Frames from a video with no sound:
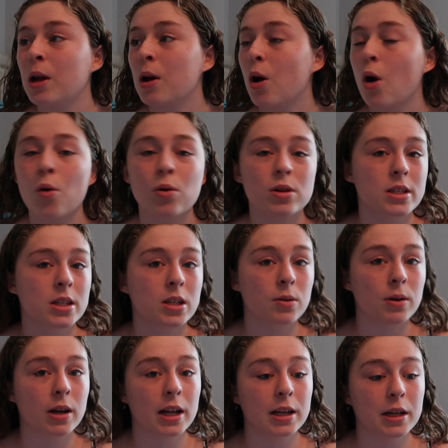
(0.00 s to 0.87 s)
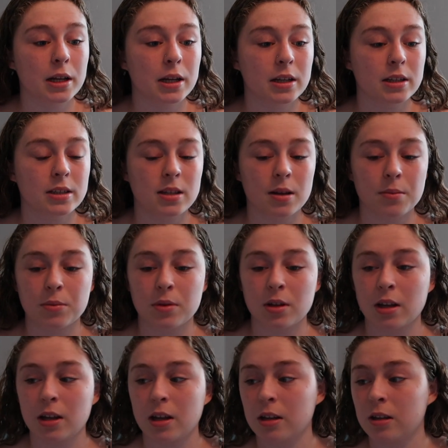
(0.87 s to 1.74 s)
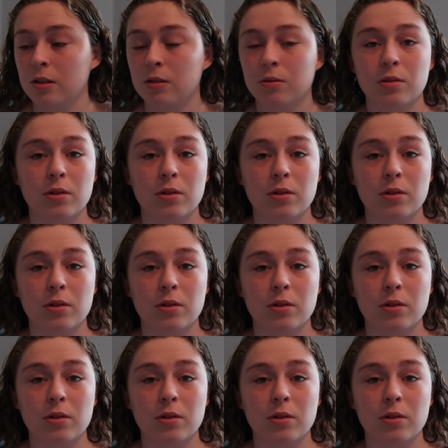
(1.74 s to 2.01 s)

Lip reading: Always there when I needed something, you know.